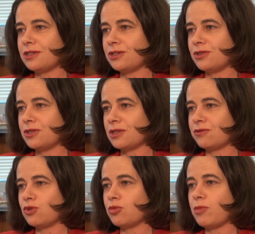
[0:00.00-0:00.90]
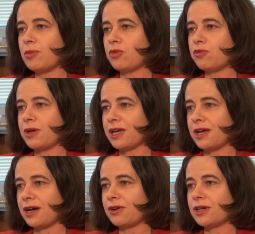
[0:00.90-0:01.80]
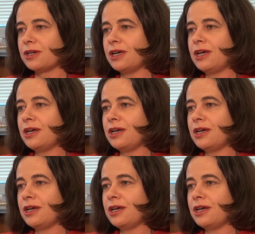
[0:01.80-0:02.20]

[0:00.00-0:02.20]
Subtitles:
who's a former member of Bangara,